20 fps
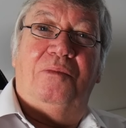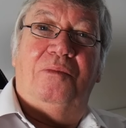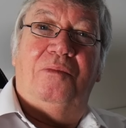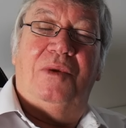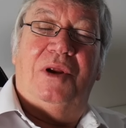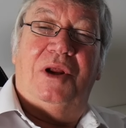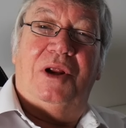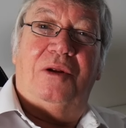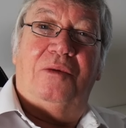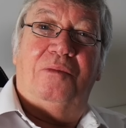
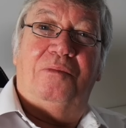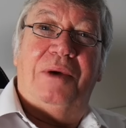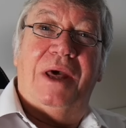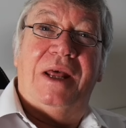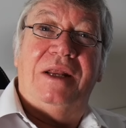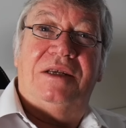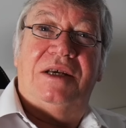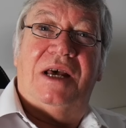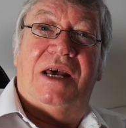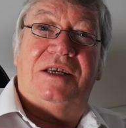little
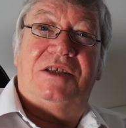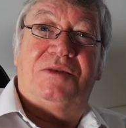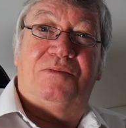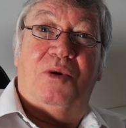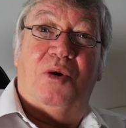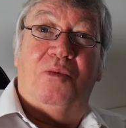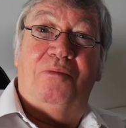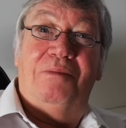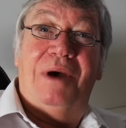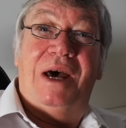Pentax
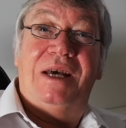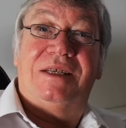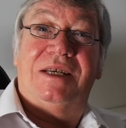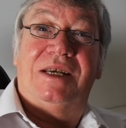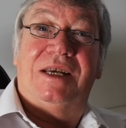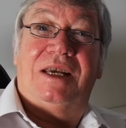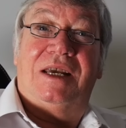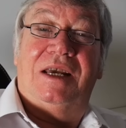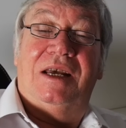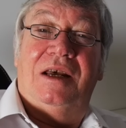
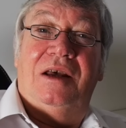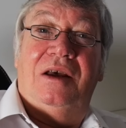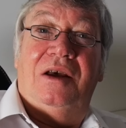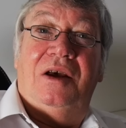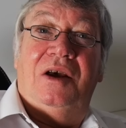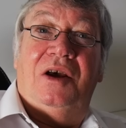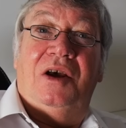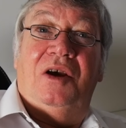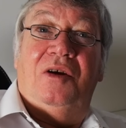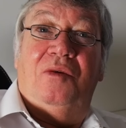Spotmatic,
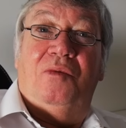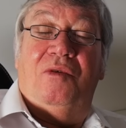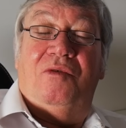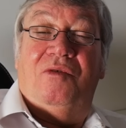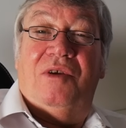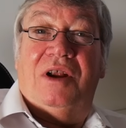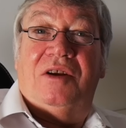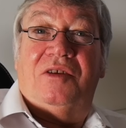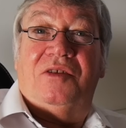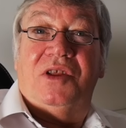
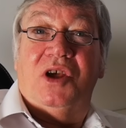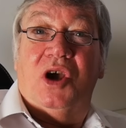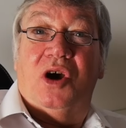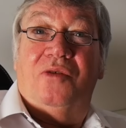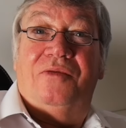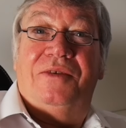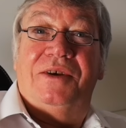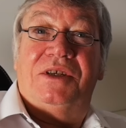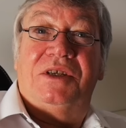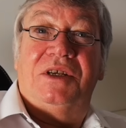went around to the
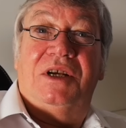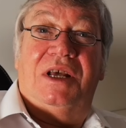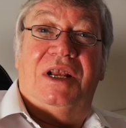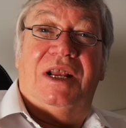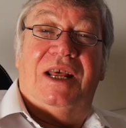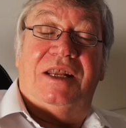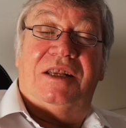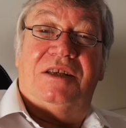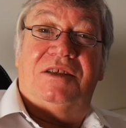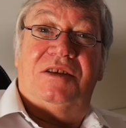office and
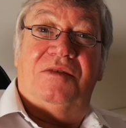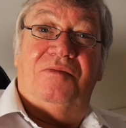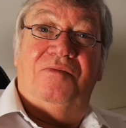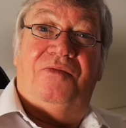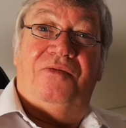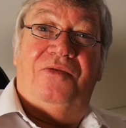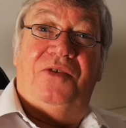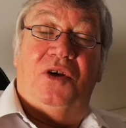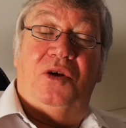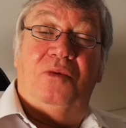collected some
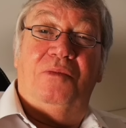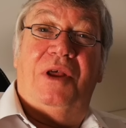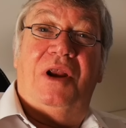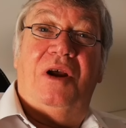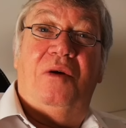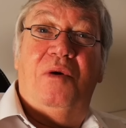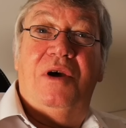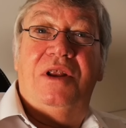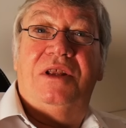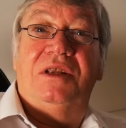film. Then
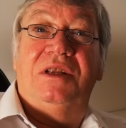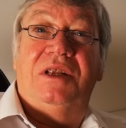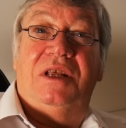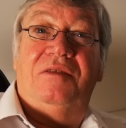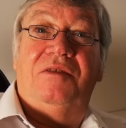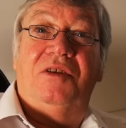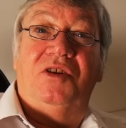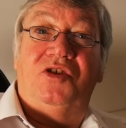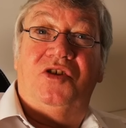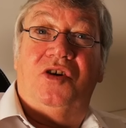I went and
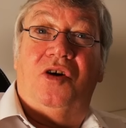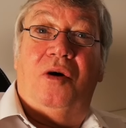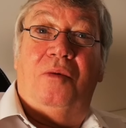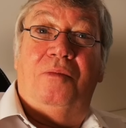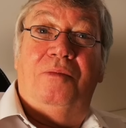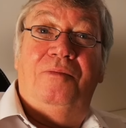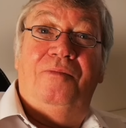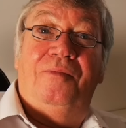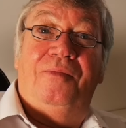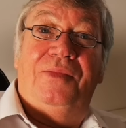did the
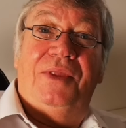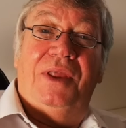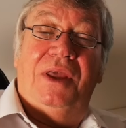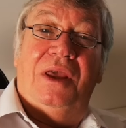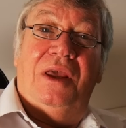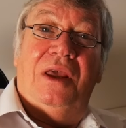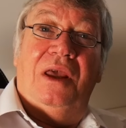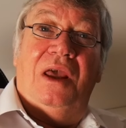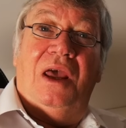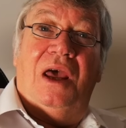job.
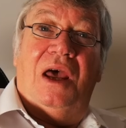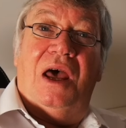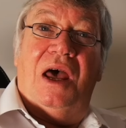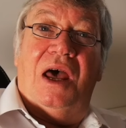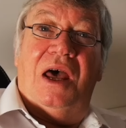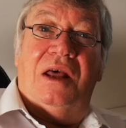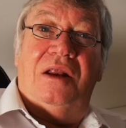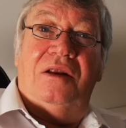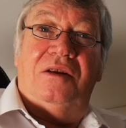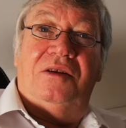
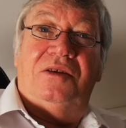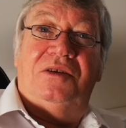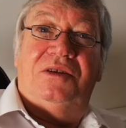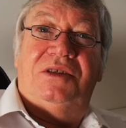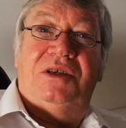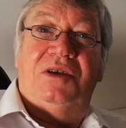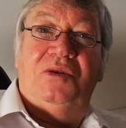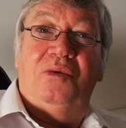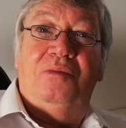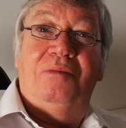And
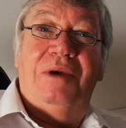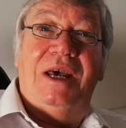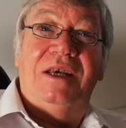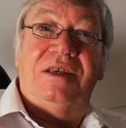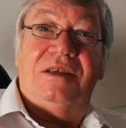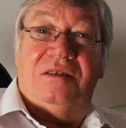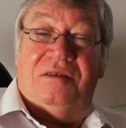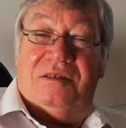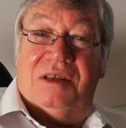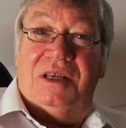two
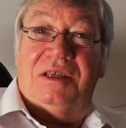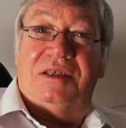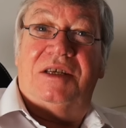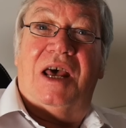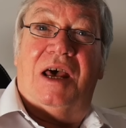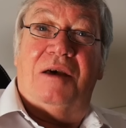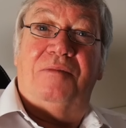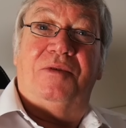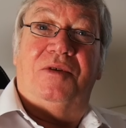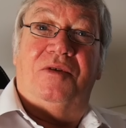amazing things
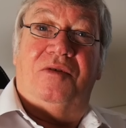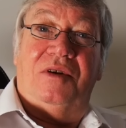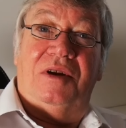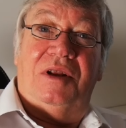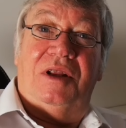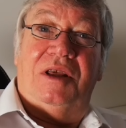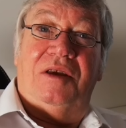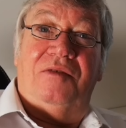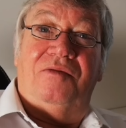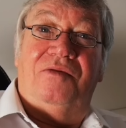happened,
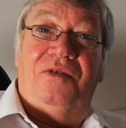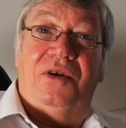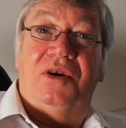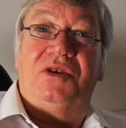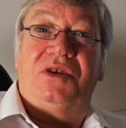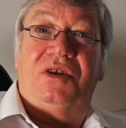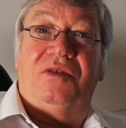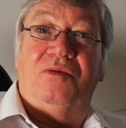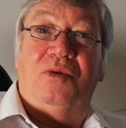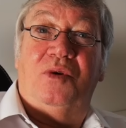really.
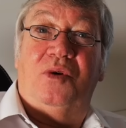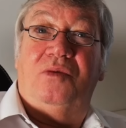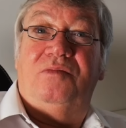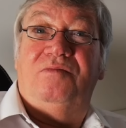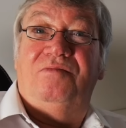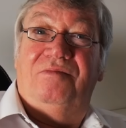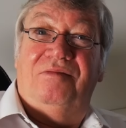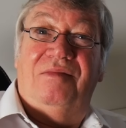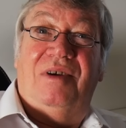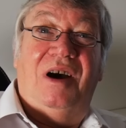First of
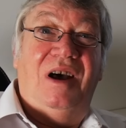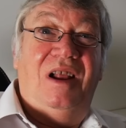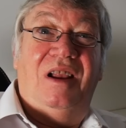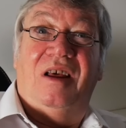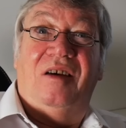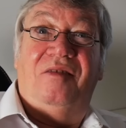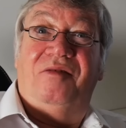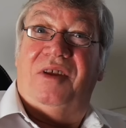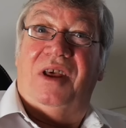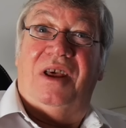all, I
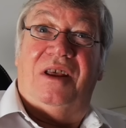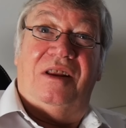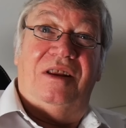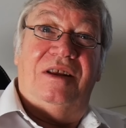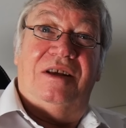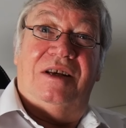loved it.